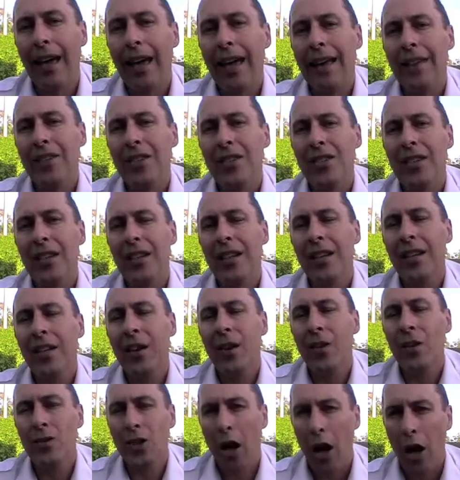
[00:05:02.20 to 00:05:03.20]
And suddenly
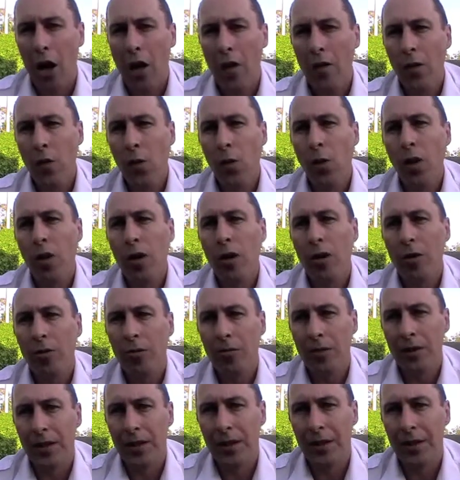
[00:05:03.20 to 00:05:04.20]
I was
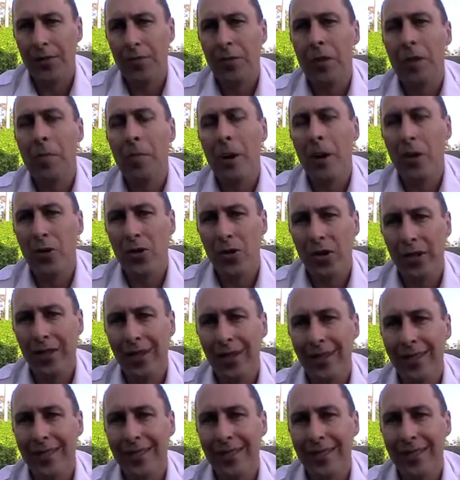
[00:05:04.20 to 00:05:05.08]
overwhelmed with emotion.